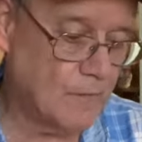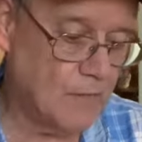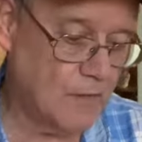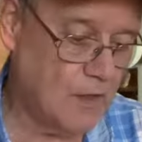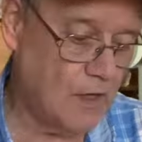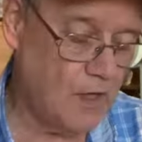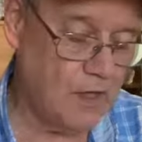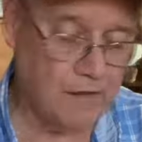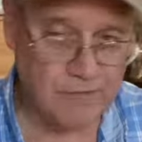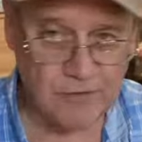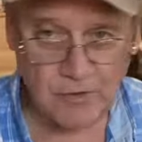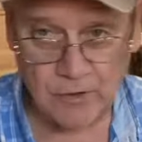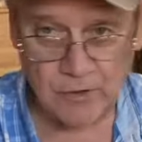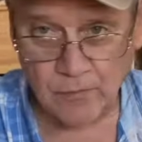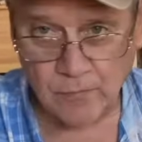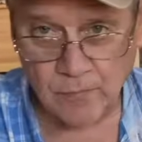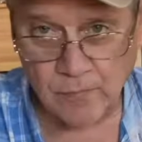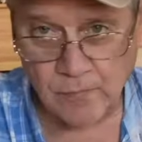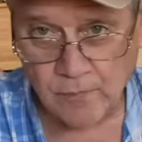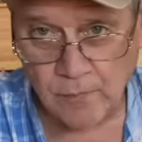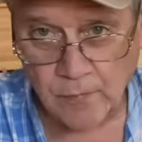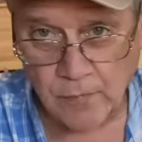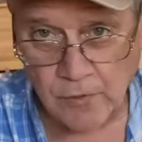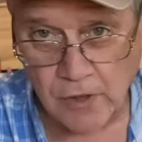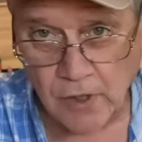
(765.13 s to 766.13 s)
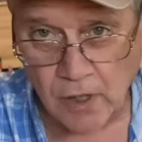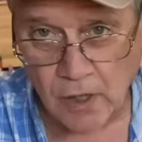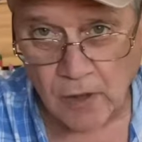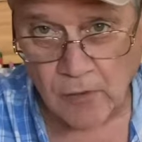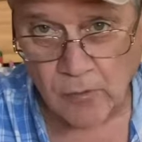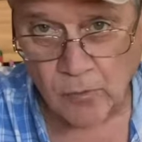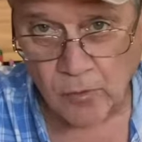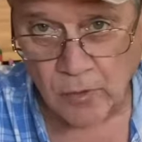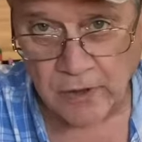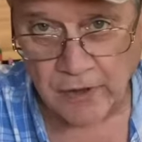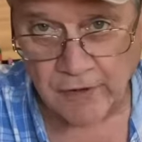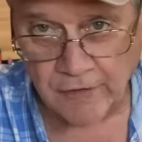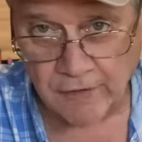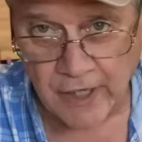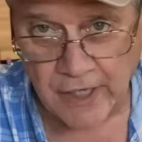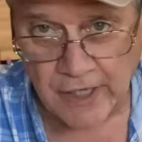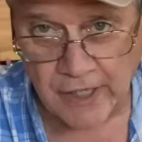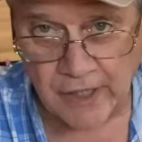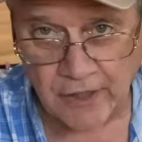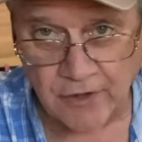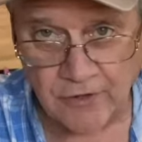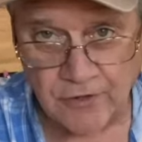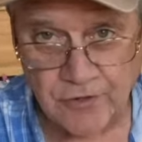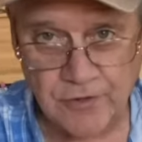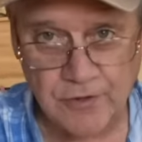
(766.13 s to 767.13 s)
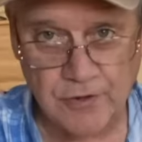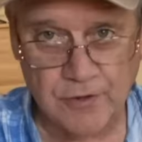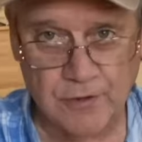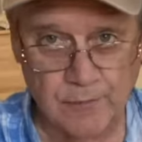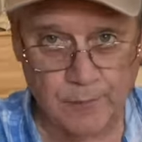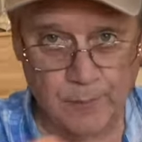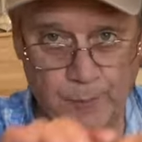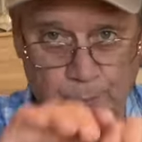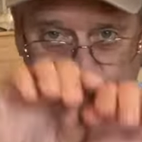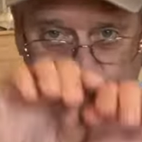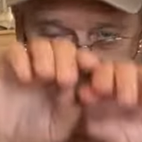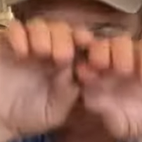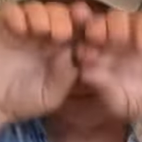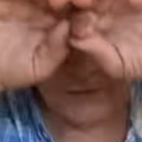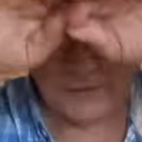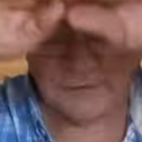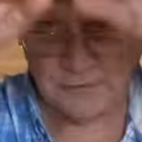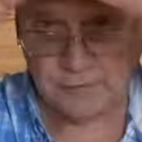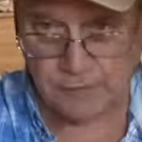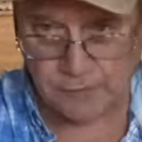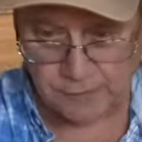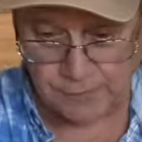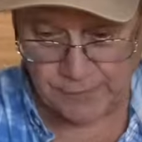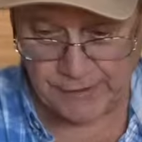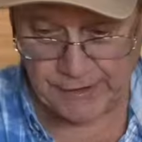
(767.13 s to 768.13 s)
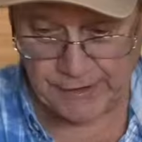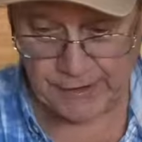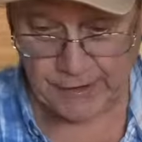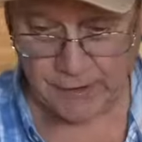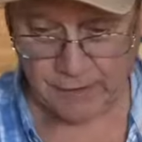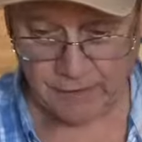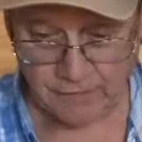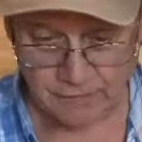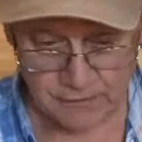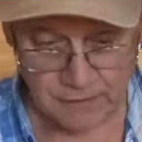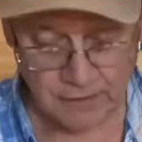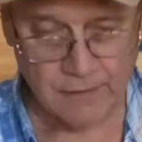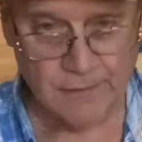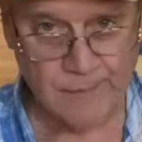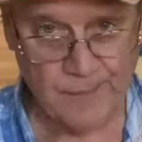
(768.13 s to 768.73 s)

And if you know, when it rains, you can put this little net over it,